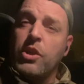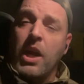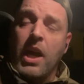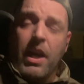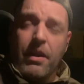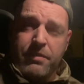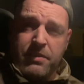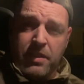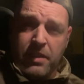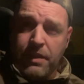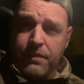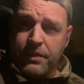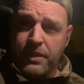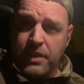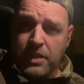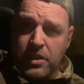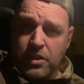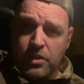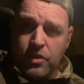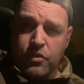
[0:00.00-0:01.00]
have to live in
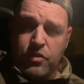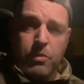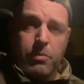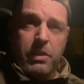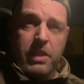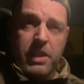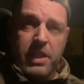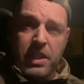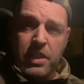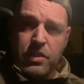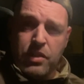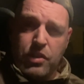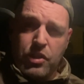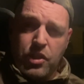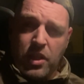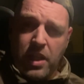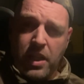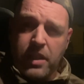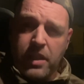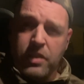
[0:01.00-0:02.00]
the country where he's in
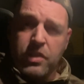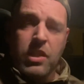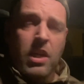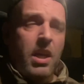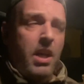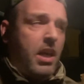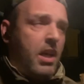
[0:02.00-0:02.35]
charge.